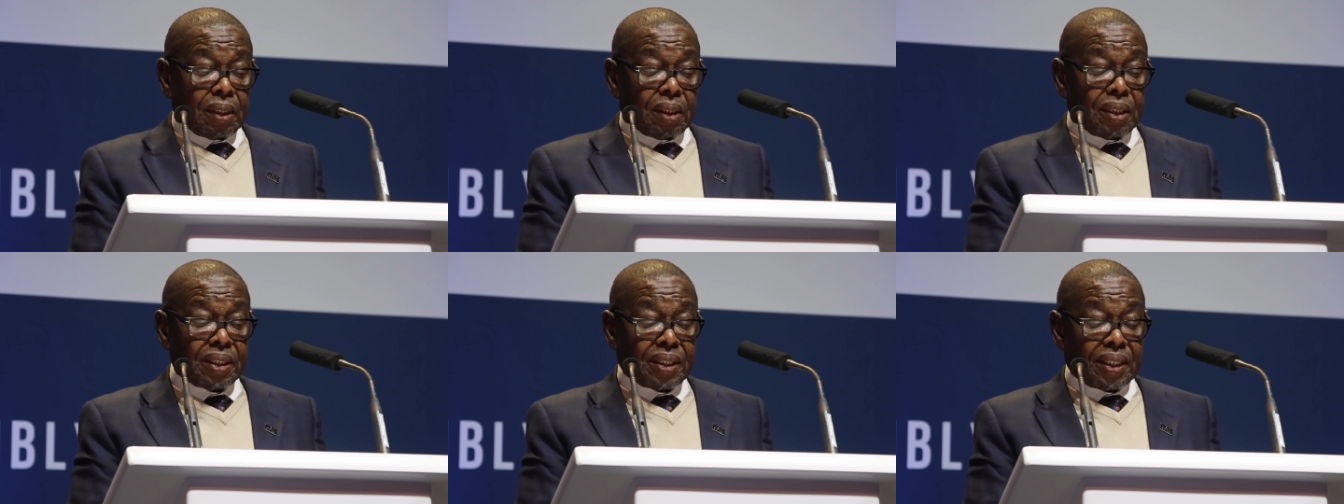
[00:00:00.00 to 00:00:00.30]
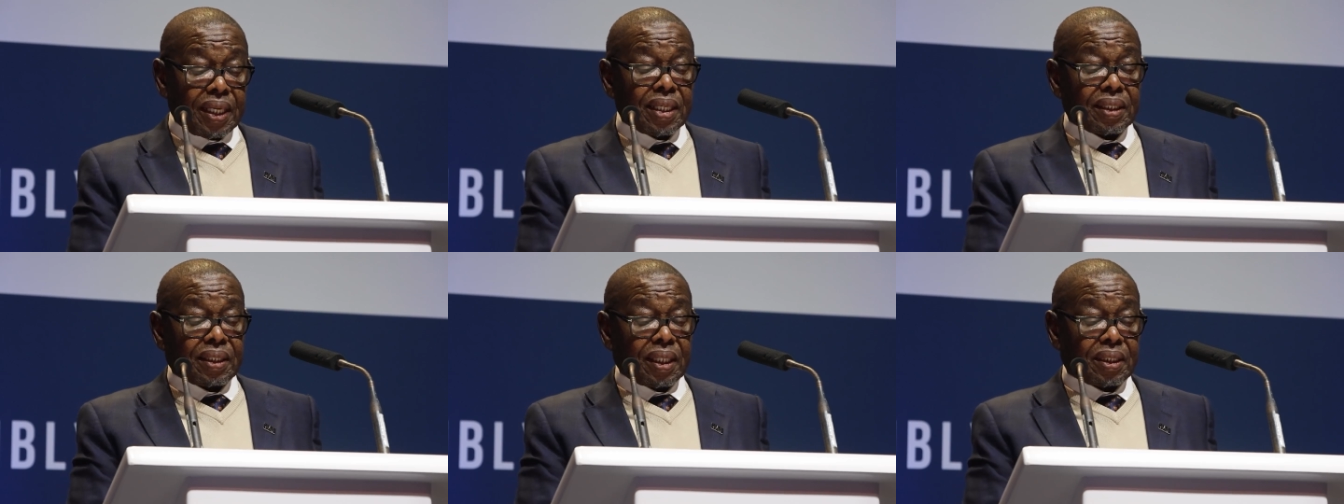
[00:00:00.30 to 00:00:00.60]

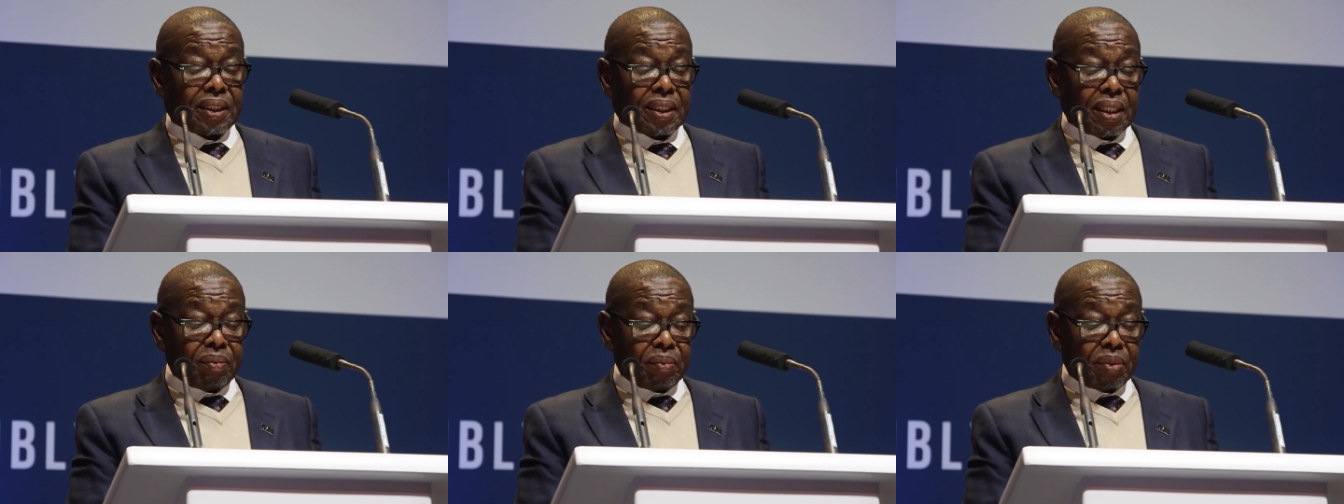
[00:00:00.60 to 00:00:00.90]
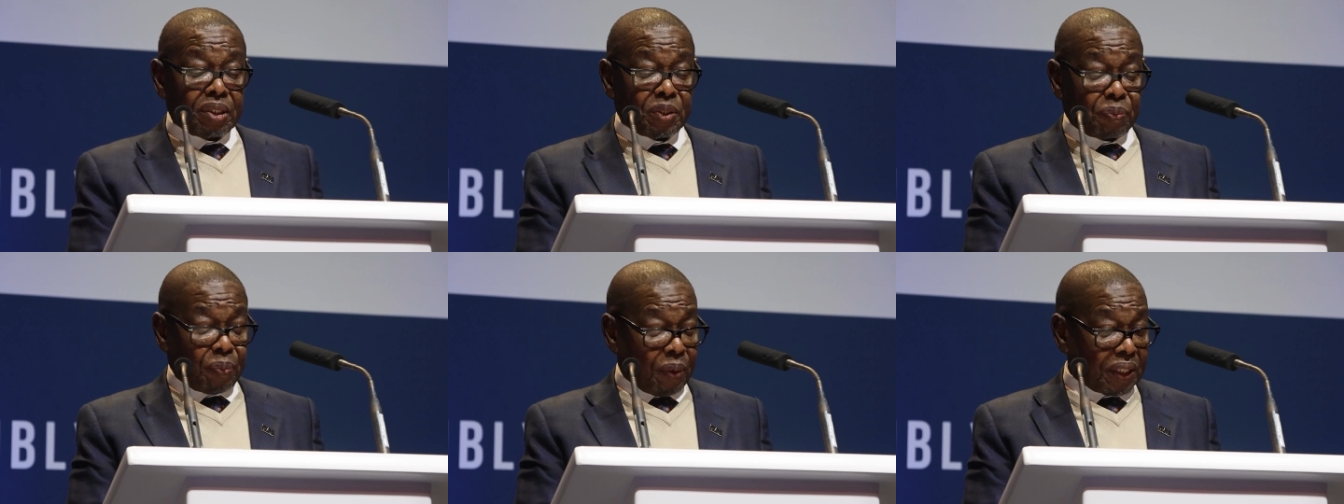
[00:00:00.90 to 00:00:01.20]
This year's
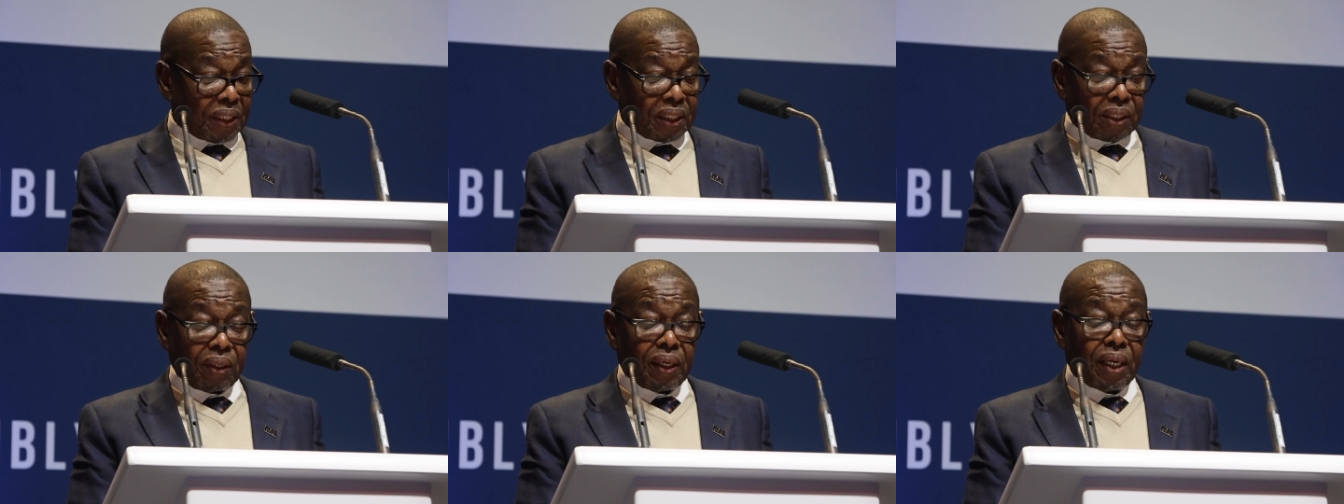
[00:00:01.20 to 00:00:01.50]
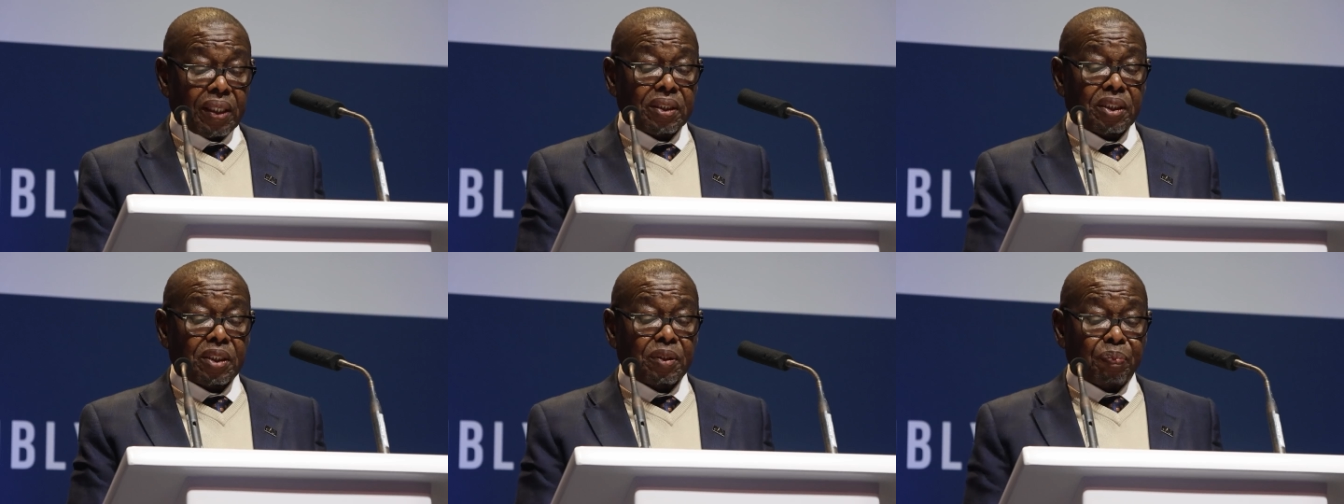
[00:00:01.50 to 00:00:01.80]
assembly is
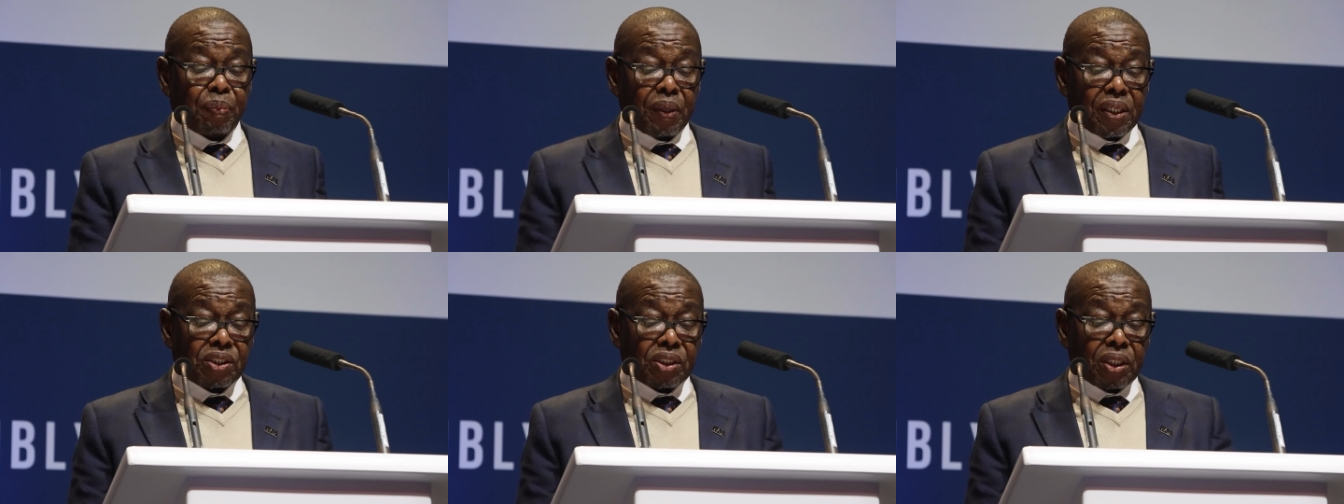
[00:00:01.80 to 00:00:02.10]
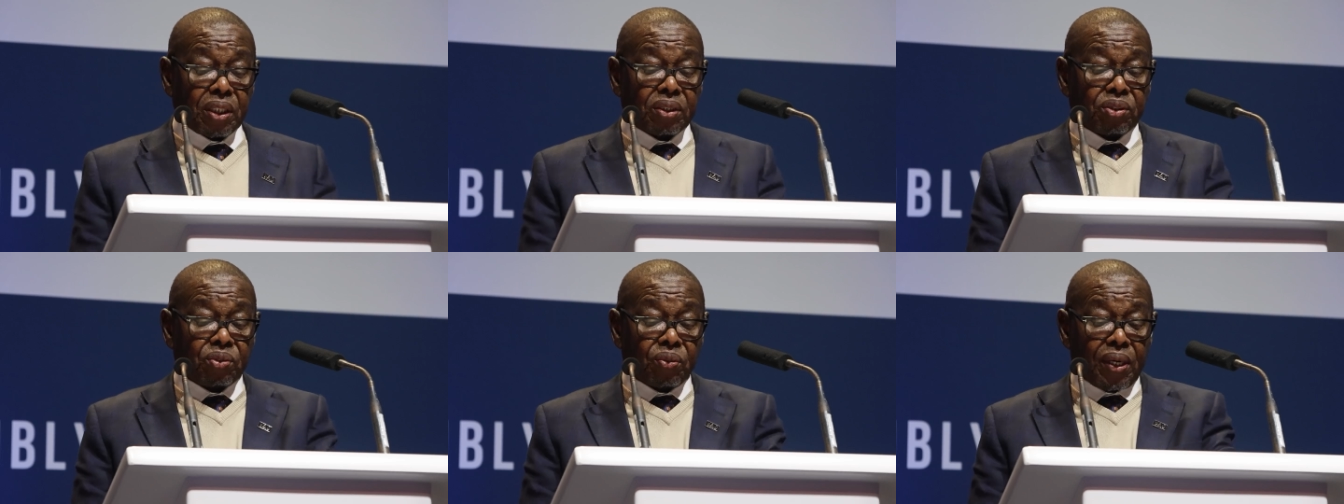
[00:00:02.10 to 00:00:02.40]
particularly special